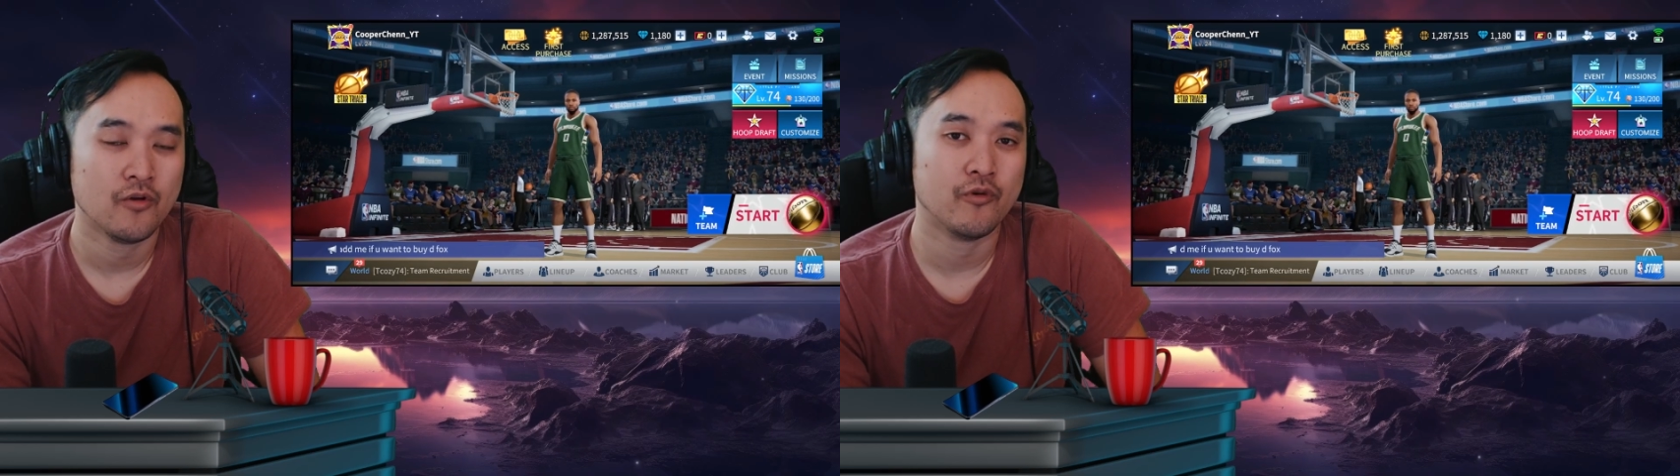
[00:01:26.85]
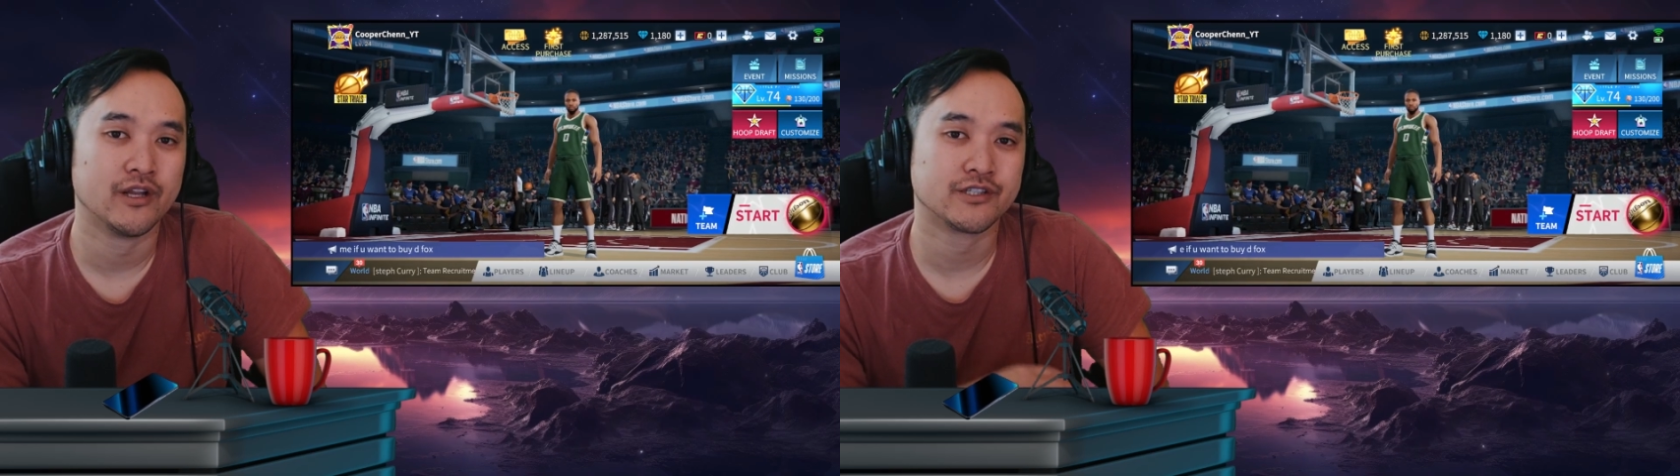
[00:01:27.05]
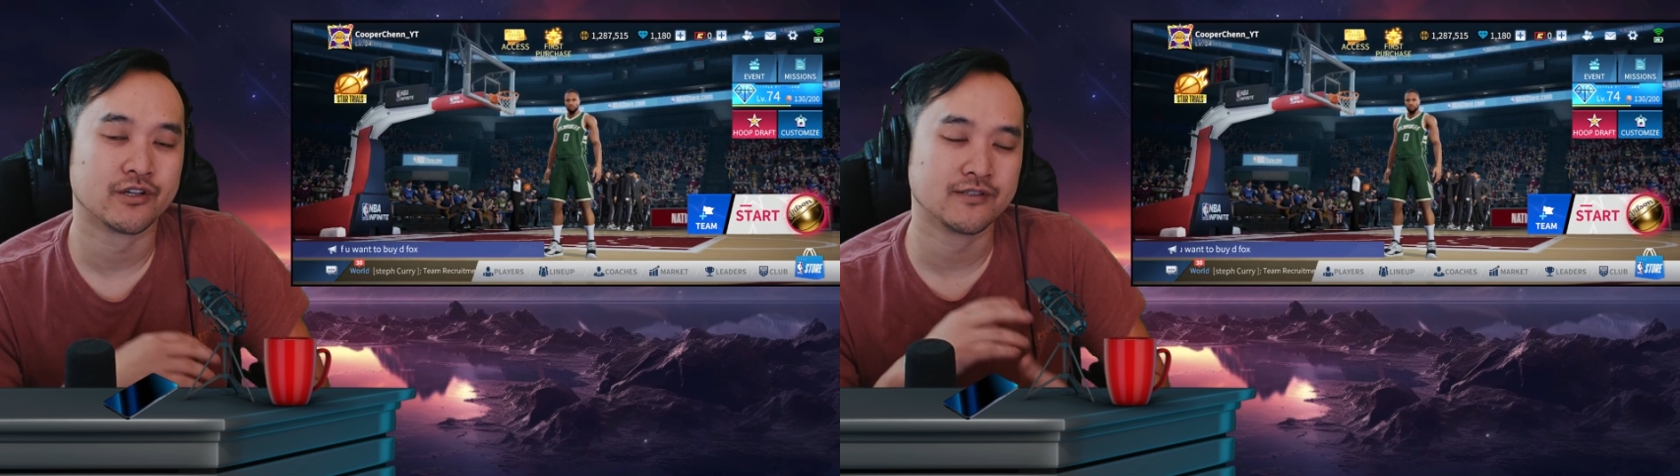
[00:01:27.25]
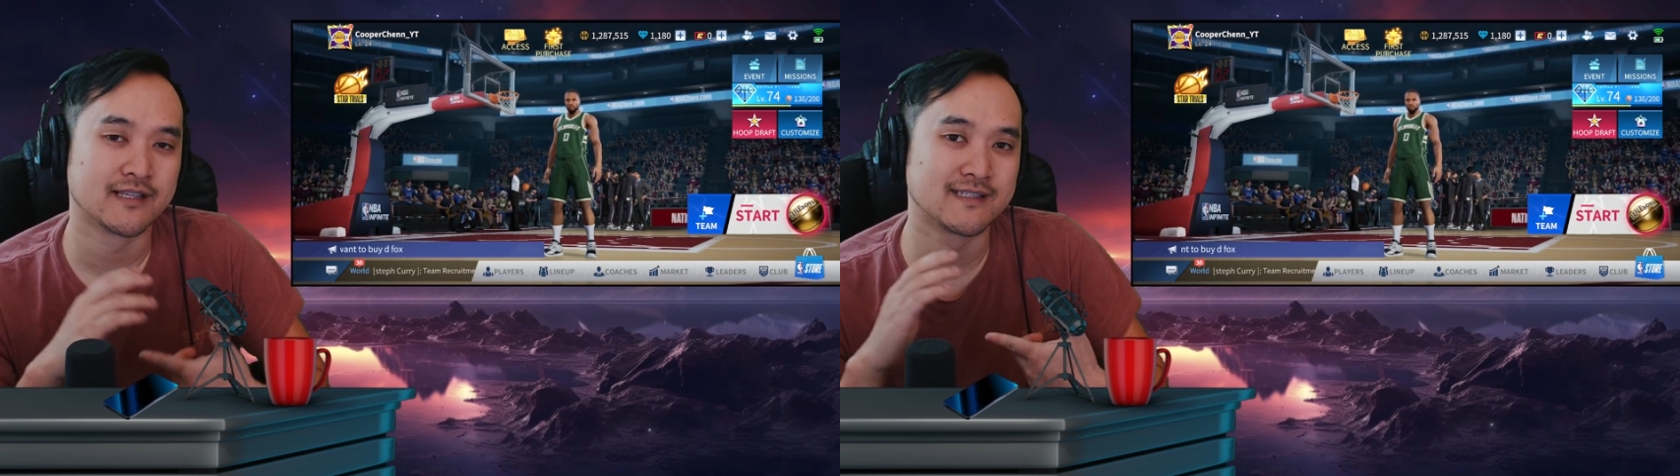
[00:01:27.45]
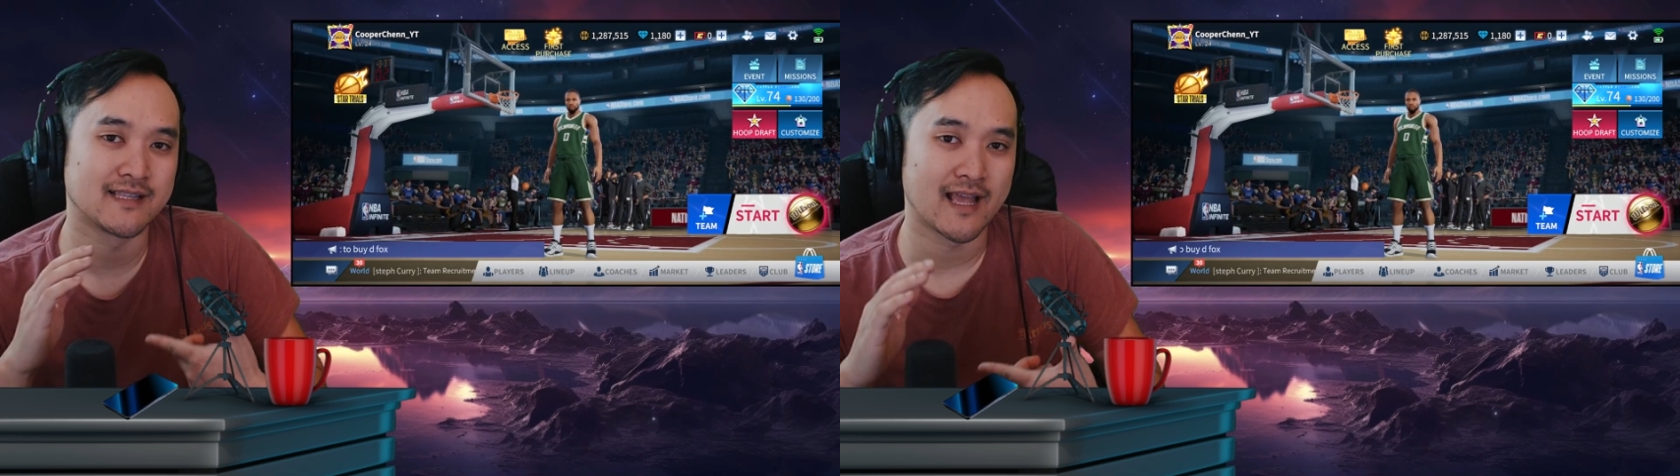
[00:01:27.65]
when it shows
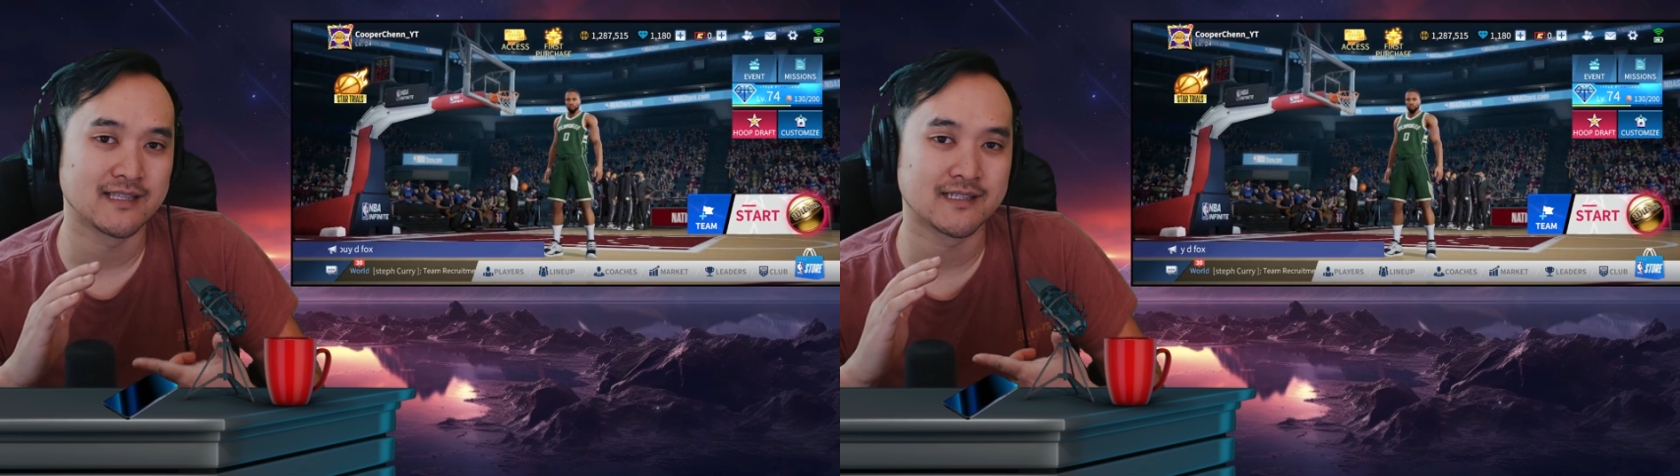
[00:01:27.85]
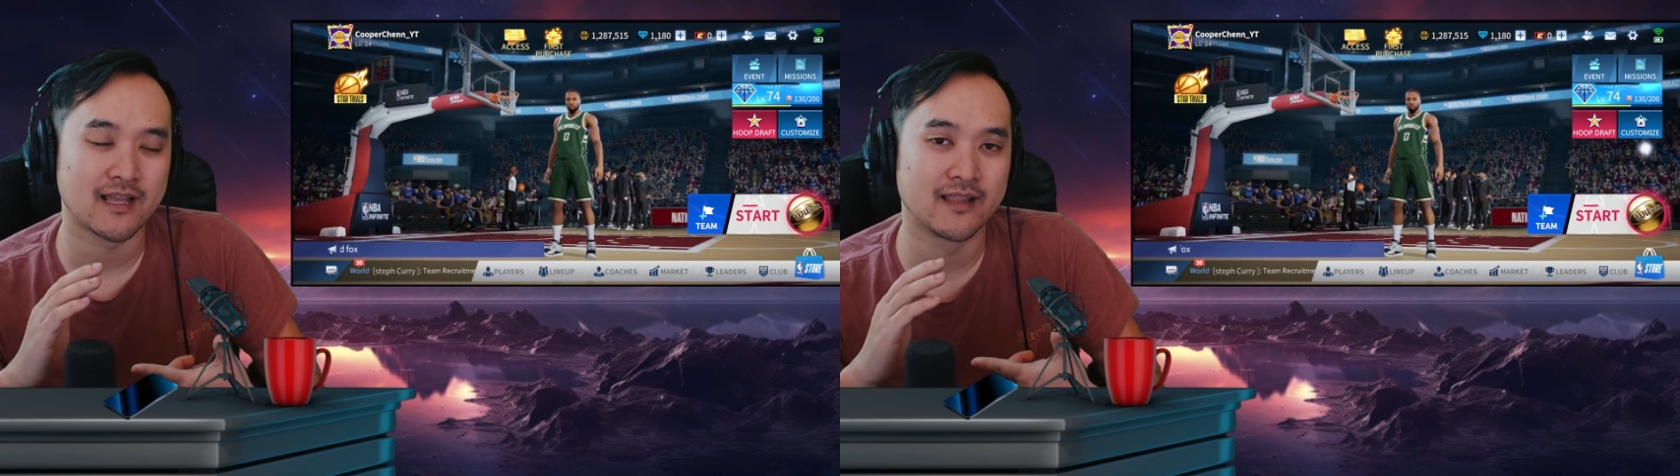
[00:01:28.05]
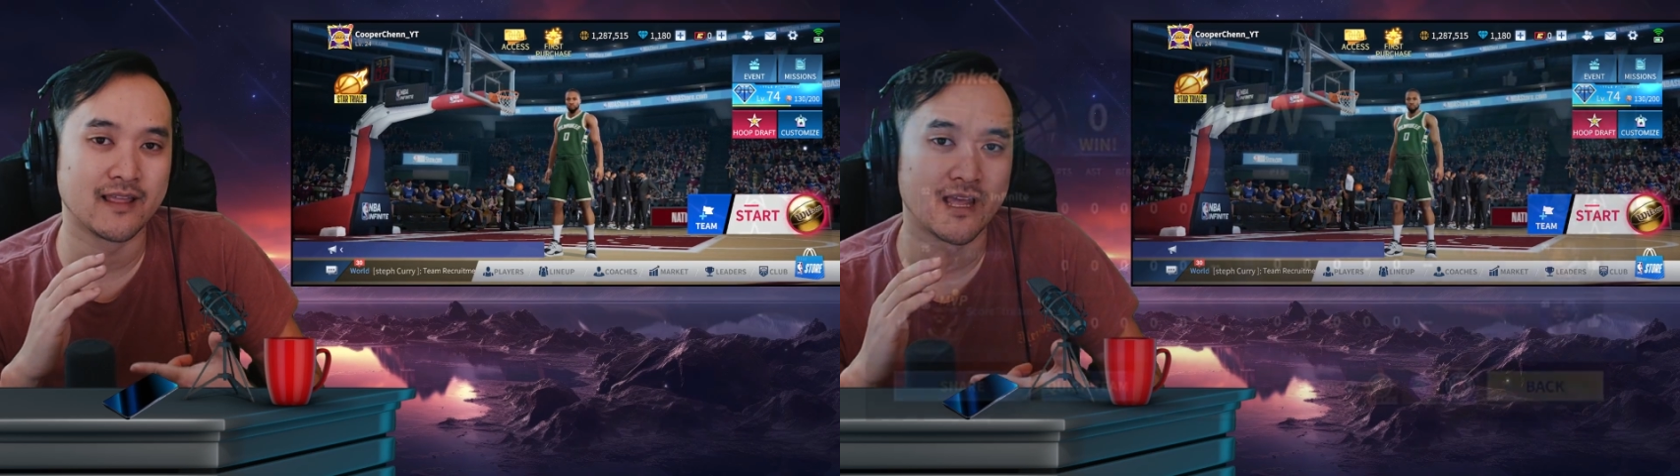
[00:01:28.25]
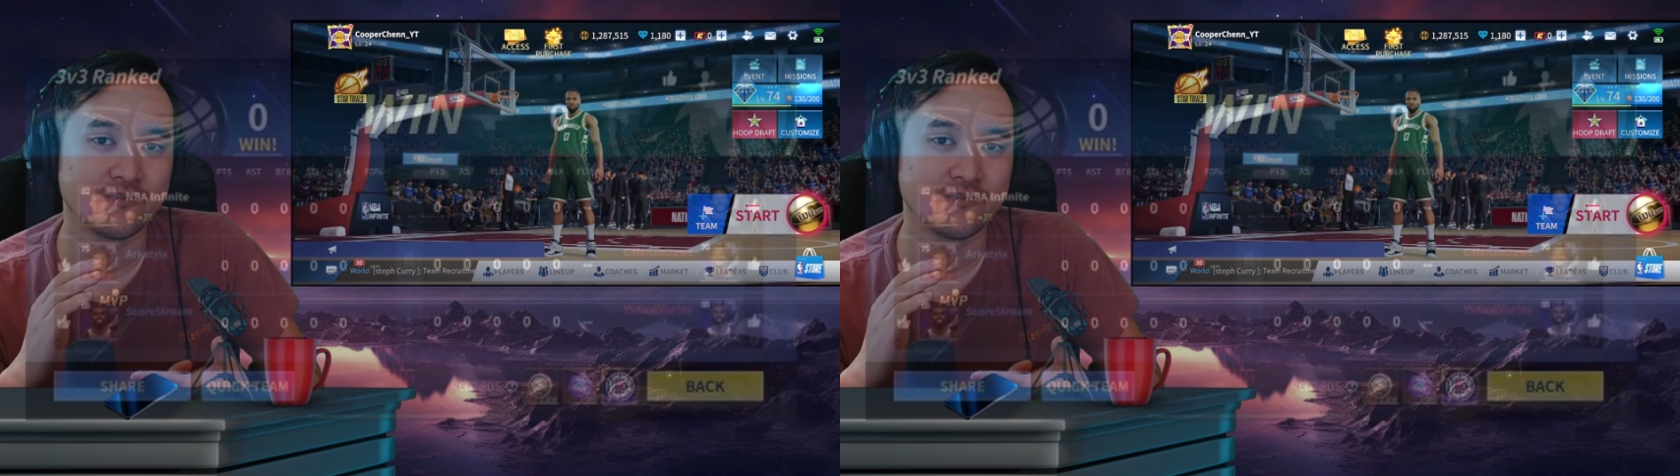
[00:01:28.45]
the stats at the